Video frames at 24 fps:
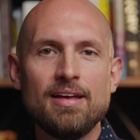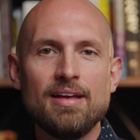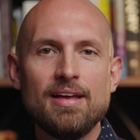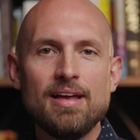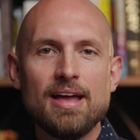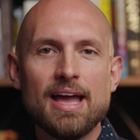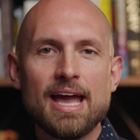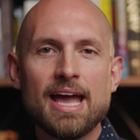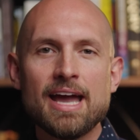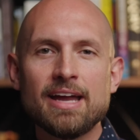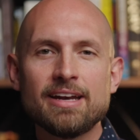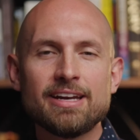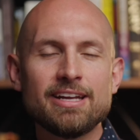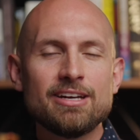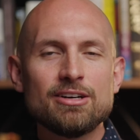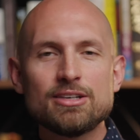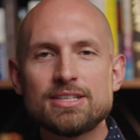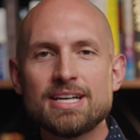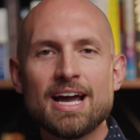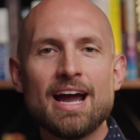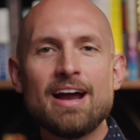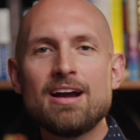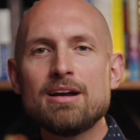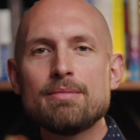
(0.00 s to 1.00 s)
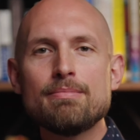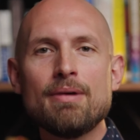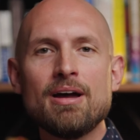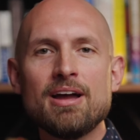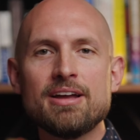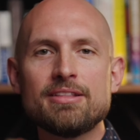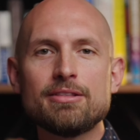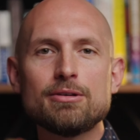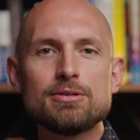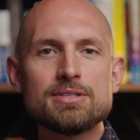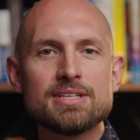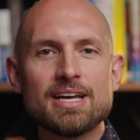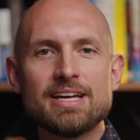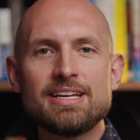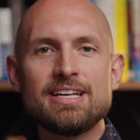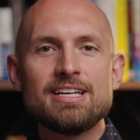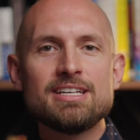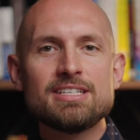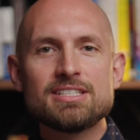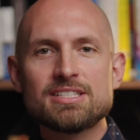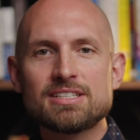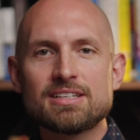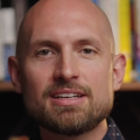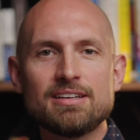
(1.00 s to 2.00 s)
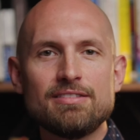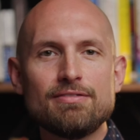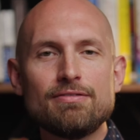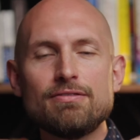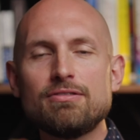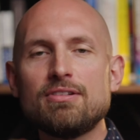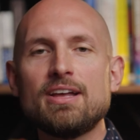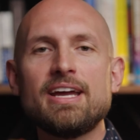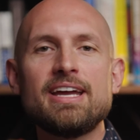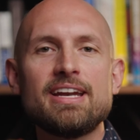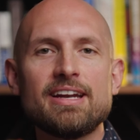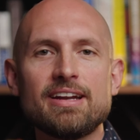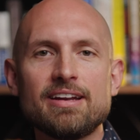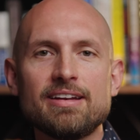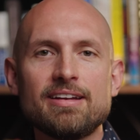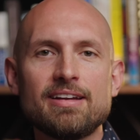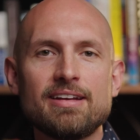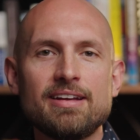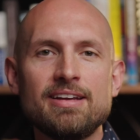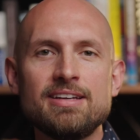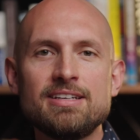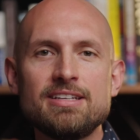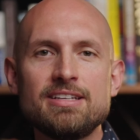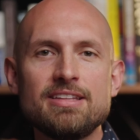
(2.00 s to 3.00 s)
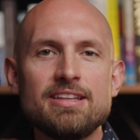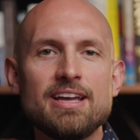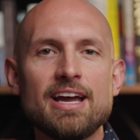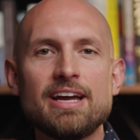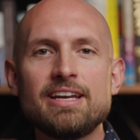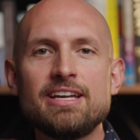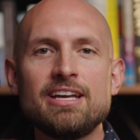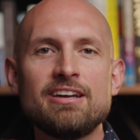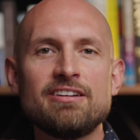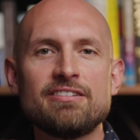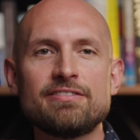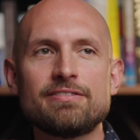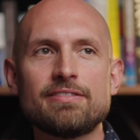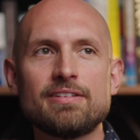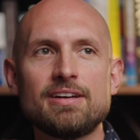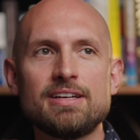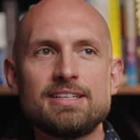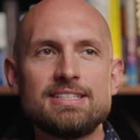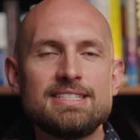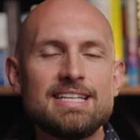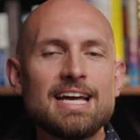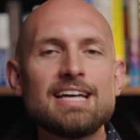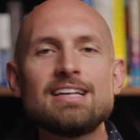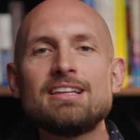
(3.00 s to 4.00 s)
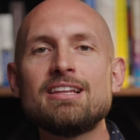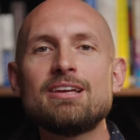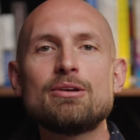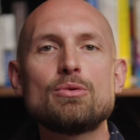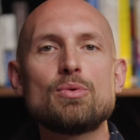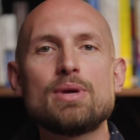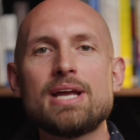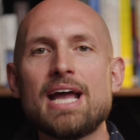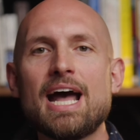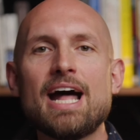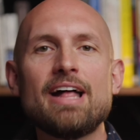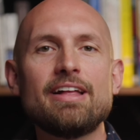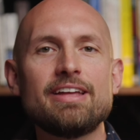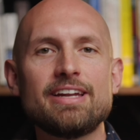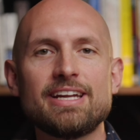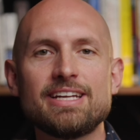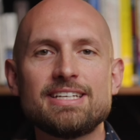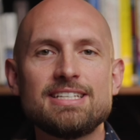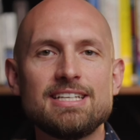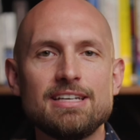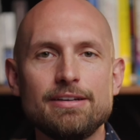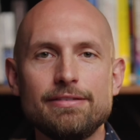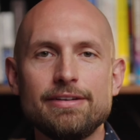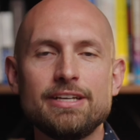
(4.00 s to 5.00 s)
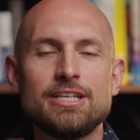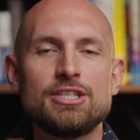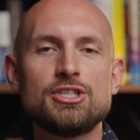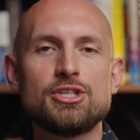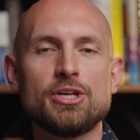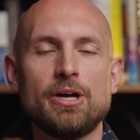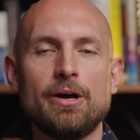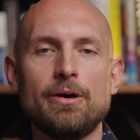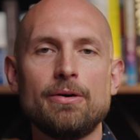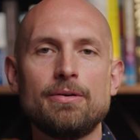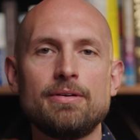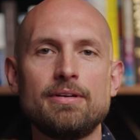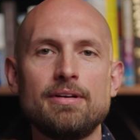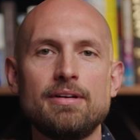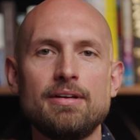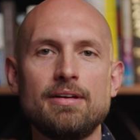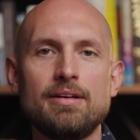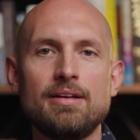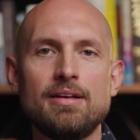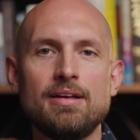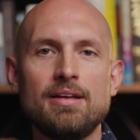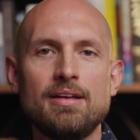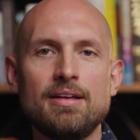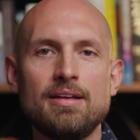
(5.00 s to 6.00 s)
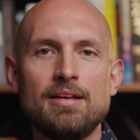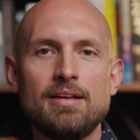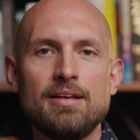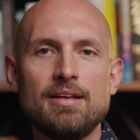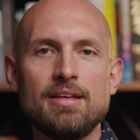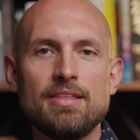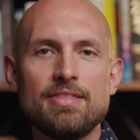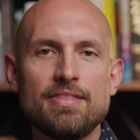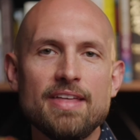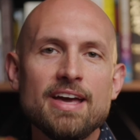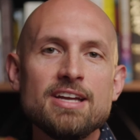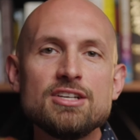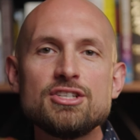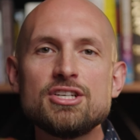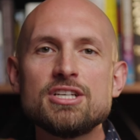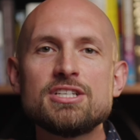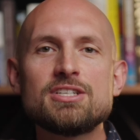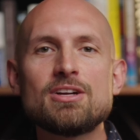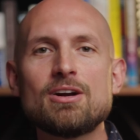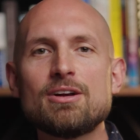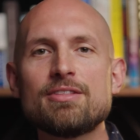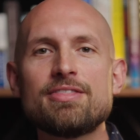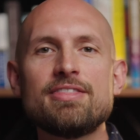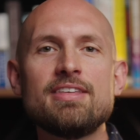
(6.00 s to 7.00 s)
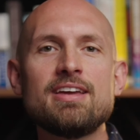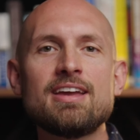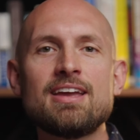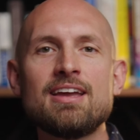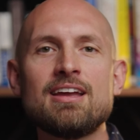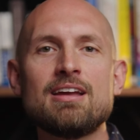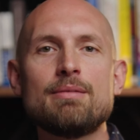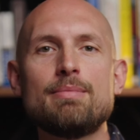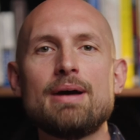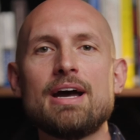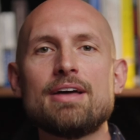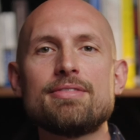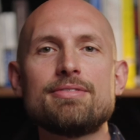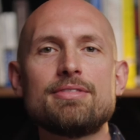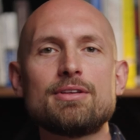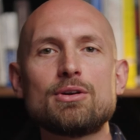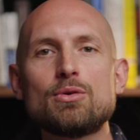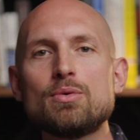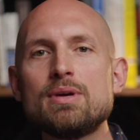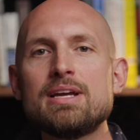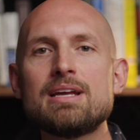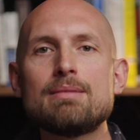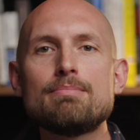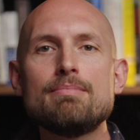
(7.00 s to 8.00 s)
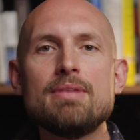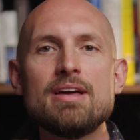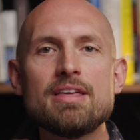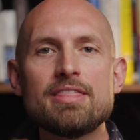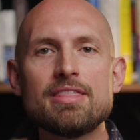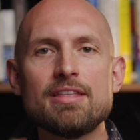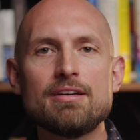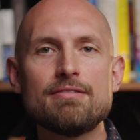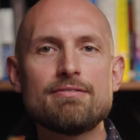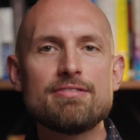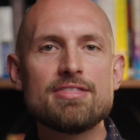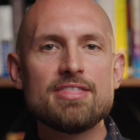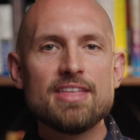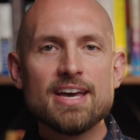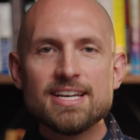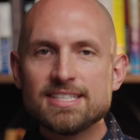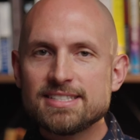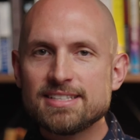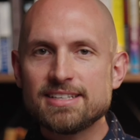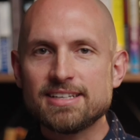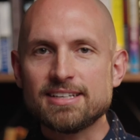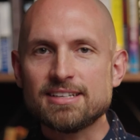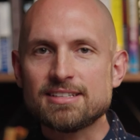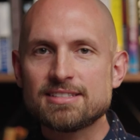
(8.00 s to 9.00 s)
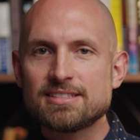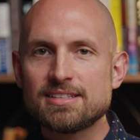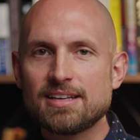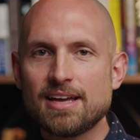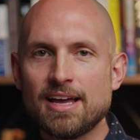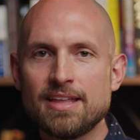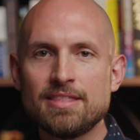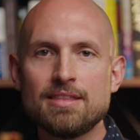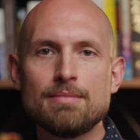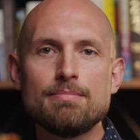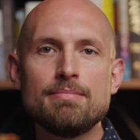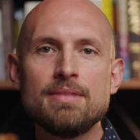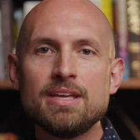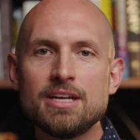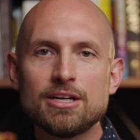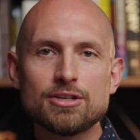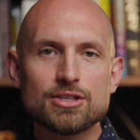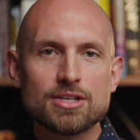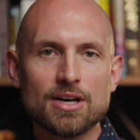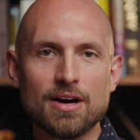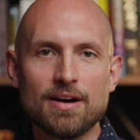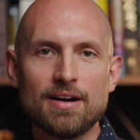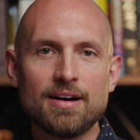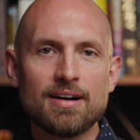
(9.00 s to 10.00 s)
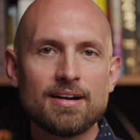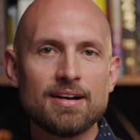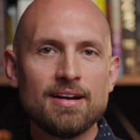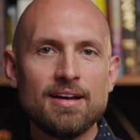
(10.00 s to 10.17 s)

And in her tired mind, those ideas conflated into the idea of a deadly reality TV show. Then she started thinking about the Greek myth of Theseus and the Minotaur,